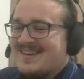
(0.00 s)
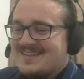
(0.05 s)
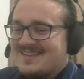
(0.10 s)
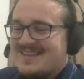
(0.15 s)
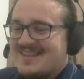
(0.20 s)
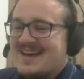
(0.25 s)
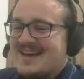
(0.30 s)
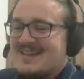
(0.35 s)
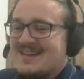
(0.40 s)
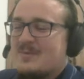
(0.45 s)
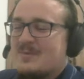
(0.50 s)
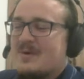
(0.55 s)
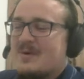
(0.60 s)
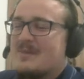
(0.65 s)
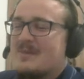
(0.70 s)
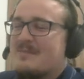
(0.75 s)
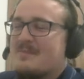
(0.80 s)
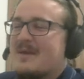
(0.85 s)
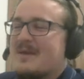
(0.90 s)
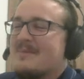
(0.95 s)
that
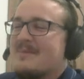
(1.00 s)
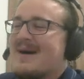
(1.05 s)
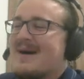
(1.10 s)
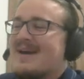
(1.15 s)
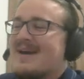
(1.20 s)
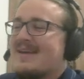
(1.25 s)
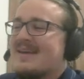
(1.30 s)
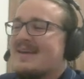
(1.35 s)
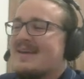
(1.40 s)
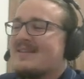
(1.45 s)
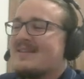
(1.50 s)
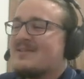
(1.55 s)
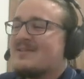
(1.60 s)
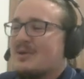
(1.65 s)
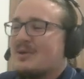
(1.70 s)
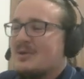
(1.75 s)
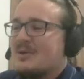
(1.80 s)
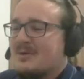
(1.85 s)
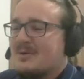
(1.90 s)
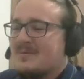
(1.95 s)
will be my
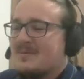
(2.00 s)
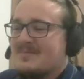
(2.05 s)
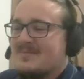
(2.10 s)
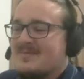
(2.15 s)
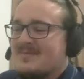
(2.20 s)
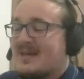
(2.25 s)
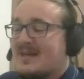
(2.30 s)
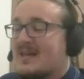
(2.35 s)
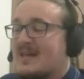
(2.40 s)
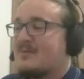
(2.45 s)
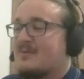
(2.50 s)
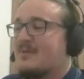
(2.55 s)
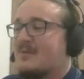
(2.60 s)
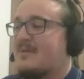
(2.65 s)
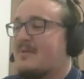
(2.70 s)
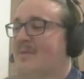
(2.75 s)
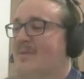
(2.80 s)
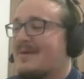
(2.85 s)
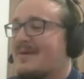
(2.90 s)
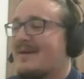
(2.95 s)
intro. That will
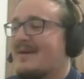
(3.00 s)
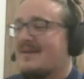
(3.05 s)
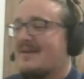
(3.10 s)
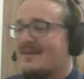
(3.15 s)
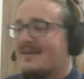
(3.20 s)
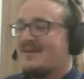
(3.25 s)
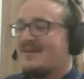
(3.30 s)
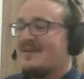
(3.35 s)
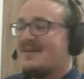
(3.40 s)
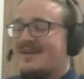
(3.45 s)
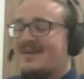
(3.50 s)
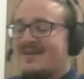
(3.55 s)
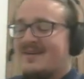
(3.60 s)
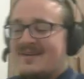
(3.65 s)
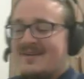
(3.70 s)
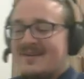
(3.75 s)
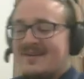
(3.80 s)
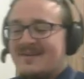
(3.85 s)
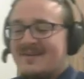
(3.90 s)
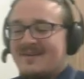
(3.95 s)
be my
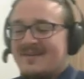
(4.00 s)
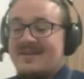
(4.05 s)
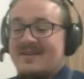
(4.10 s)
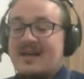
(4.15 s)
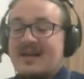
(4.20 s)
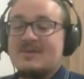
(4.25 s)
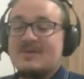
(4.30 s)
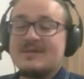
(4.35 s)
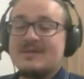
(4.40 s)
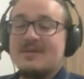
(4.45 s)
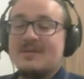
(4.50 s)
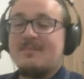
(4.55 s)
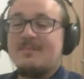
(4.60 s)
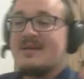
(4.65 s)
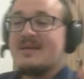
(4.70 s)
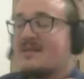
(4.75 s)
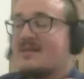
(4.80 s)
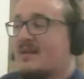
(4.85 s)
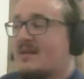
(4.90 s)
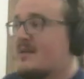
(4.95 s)
enthusiasm. That was the
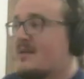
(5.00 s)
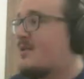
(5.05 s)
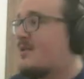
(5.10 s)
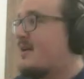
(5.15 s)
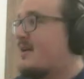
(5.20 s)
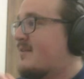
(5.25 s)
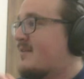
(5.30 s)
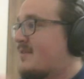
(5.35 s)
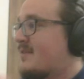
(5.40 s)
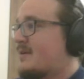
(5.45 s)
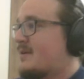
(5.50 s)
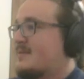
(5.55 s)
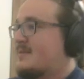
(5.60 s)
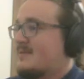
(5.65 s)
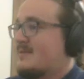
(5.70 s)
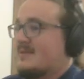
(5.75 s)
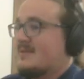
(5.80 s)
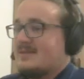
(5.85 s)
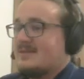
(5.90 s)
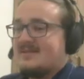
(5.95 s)
best intro ever.
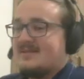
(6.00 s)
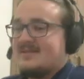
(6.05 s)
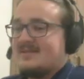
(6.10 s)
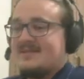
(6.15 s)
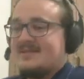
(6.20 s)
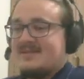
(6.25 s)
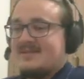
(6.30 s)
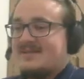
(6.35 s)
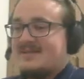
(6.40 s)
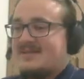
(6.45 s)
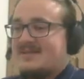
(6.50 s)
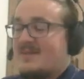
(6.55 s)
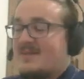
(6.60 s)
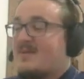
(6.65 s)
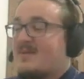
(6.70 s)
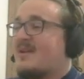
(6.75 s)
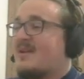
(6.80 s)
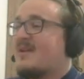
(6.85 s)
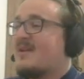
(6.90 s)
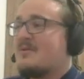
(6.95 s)
I'm
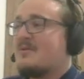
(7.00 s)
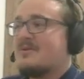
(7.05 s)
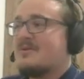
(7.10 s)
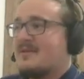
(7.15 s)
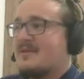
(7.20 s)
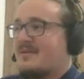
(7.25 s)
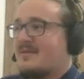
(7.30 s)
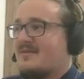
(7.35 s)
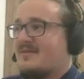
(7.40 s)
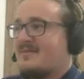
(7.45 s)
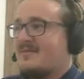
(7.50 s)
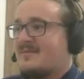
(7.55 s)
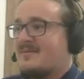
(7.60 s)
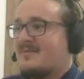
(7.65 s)
gonna use it.